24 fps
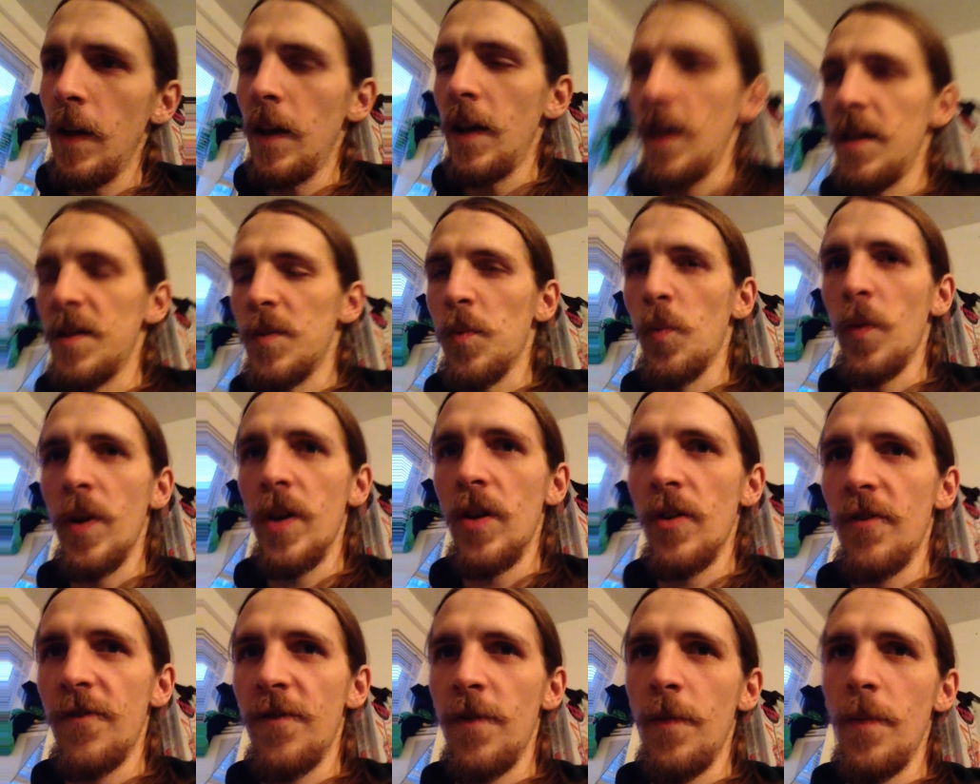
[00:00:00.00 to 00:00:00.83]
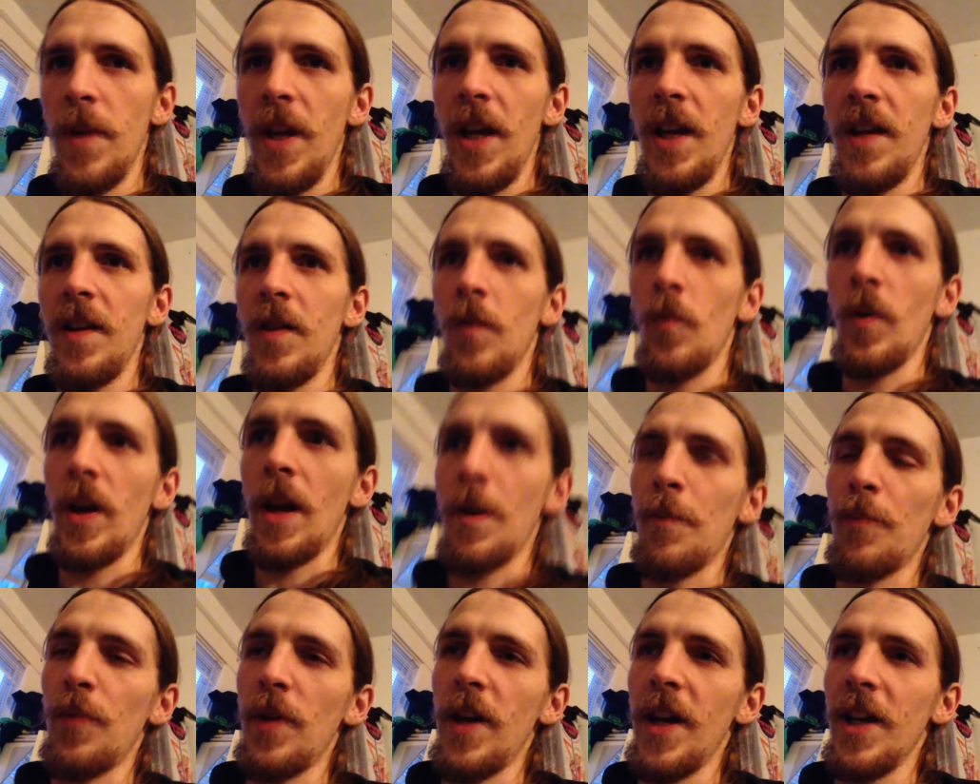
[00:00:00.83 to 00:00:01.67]
it's weird for me when
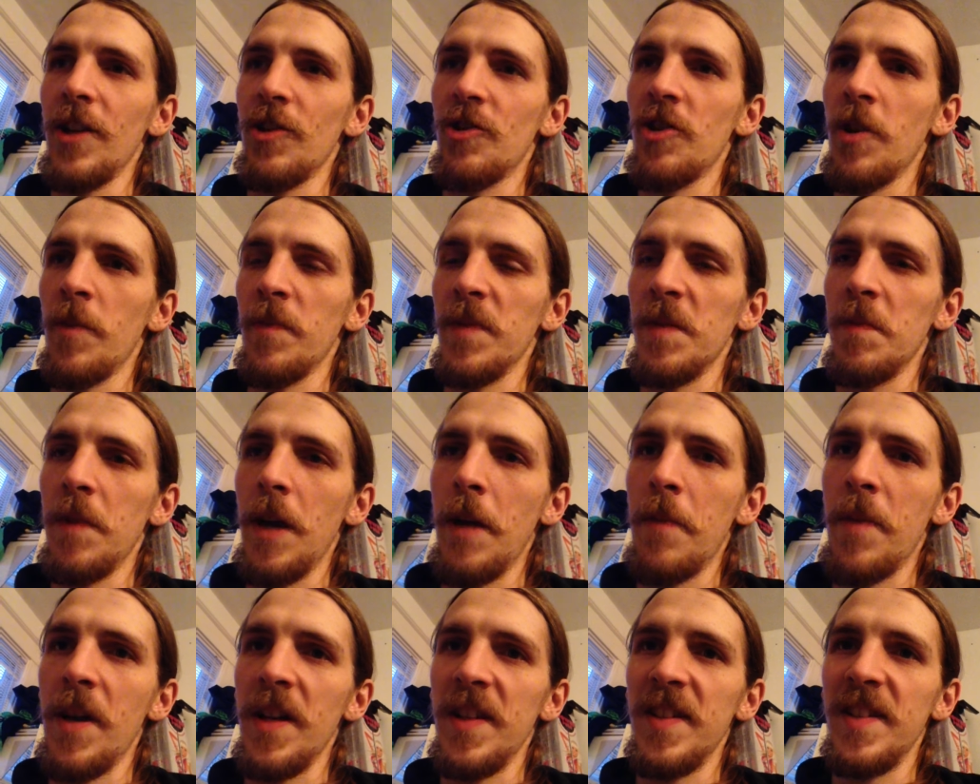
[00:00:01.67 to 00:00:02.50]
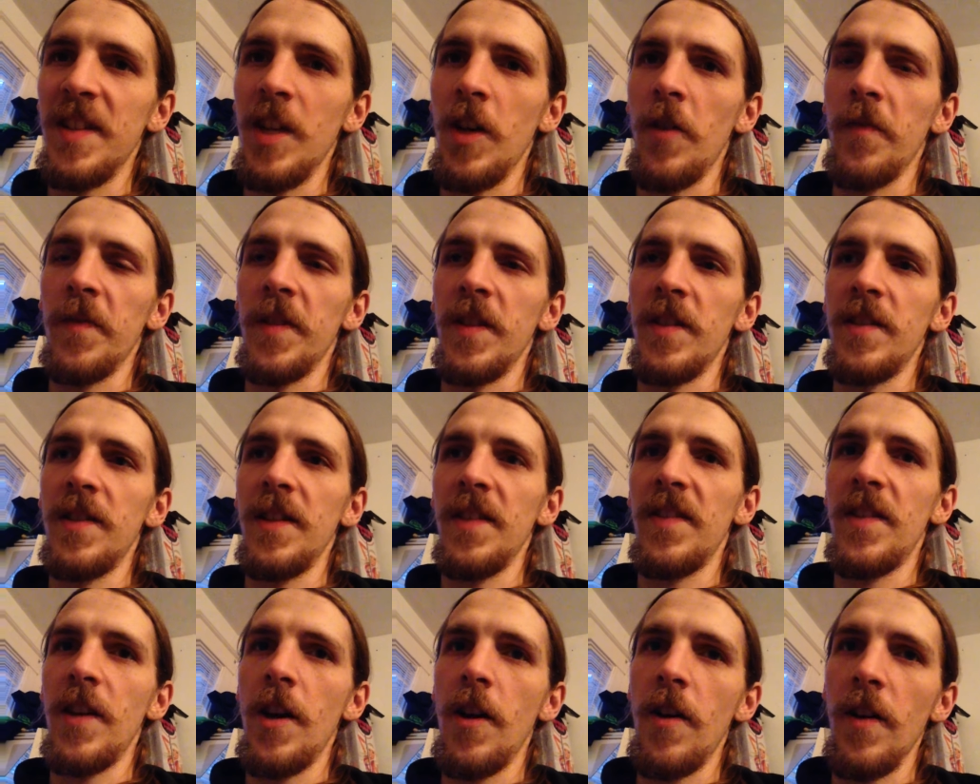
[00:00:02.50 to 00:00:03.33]
I'm playing drums by myself to
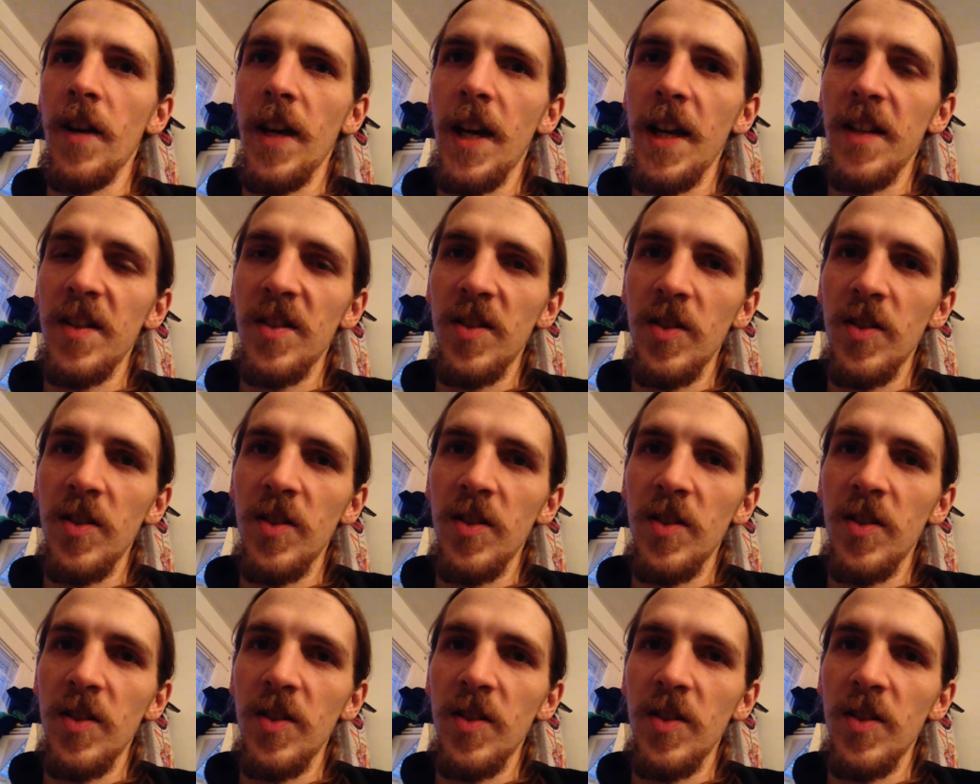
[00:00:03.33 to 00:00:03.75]
sit there and get